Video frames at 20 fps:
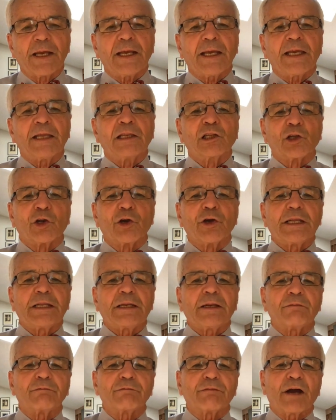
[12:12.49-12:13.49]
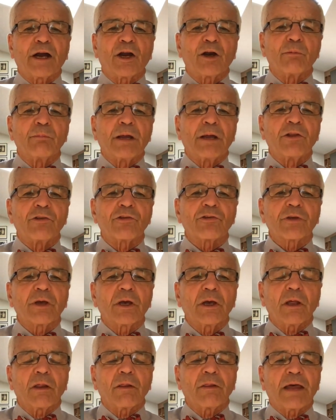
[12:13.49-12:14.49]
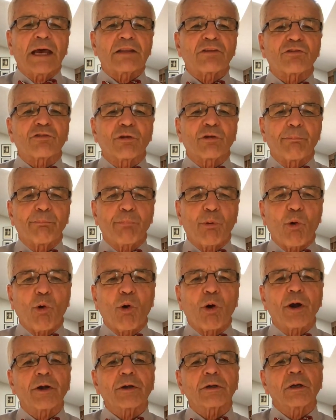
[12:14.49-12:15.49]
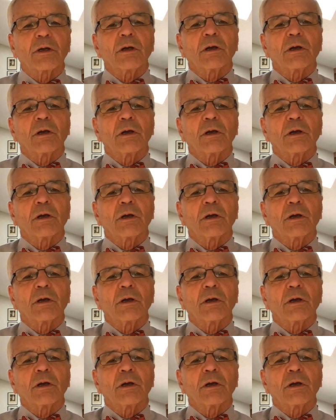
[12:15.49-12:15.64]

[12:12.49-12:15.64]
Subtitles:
in learning environments that support